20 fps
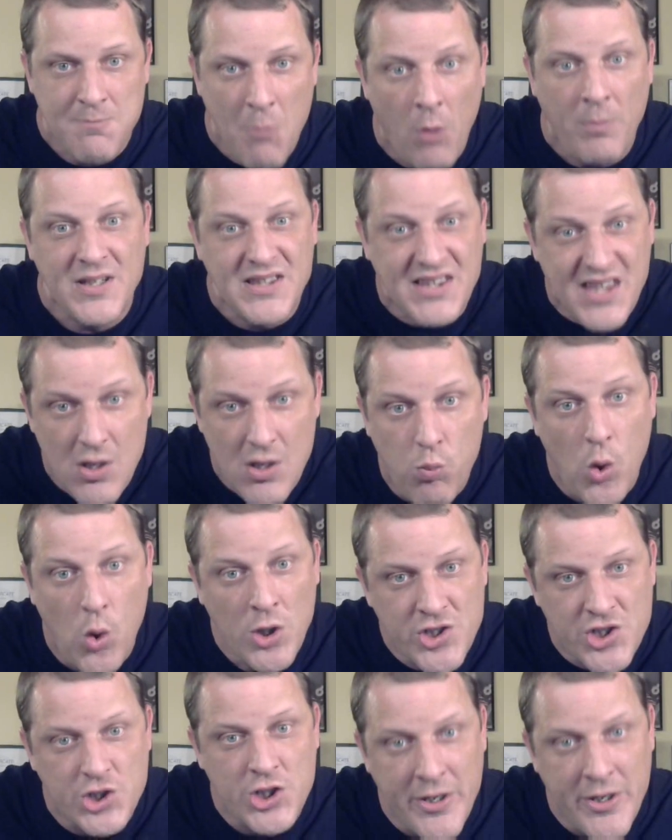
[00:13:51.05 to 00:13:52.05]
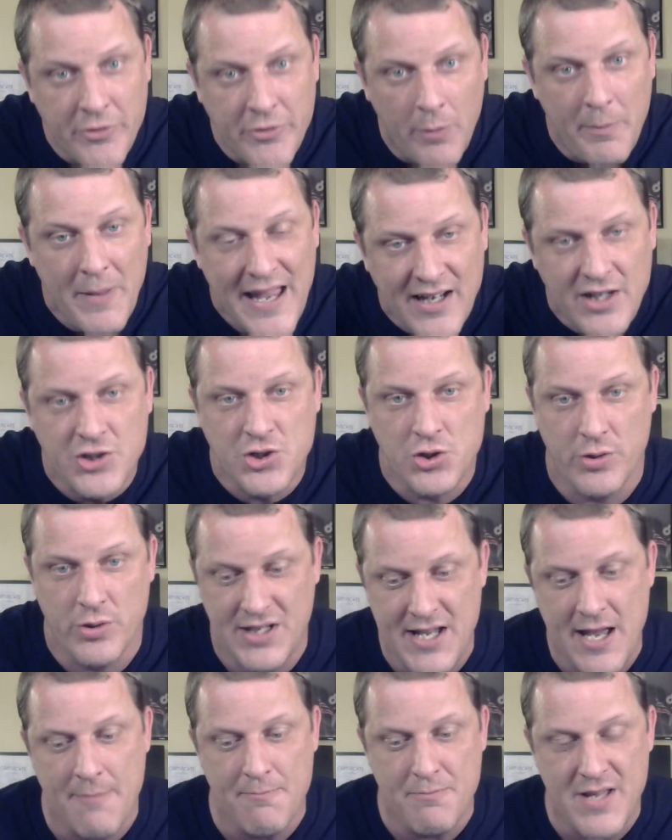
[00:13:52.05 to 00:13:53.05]
moment the worst general manager in
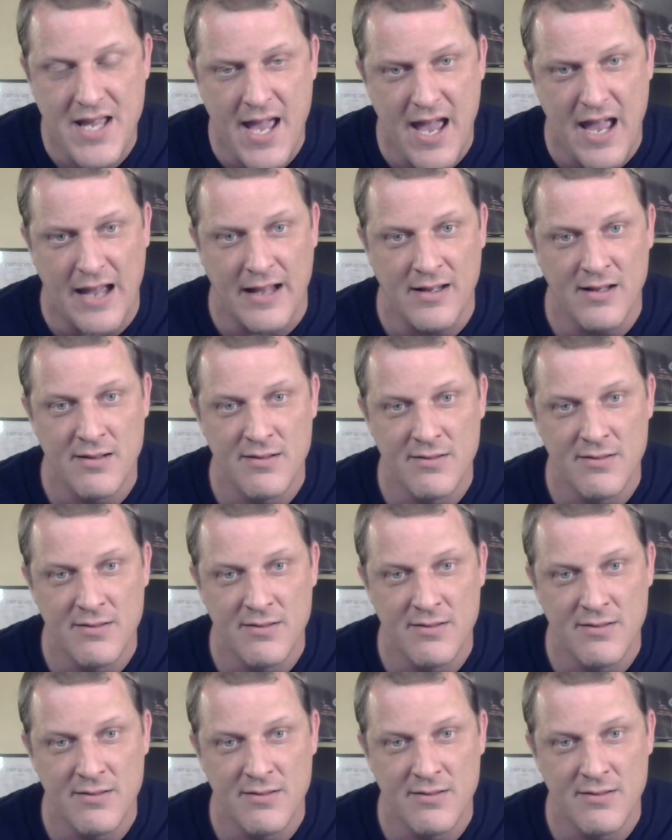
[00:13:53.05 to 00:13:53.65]
the NBA.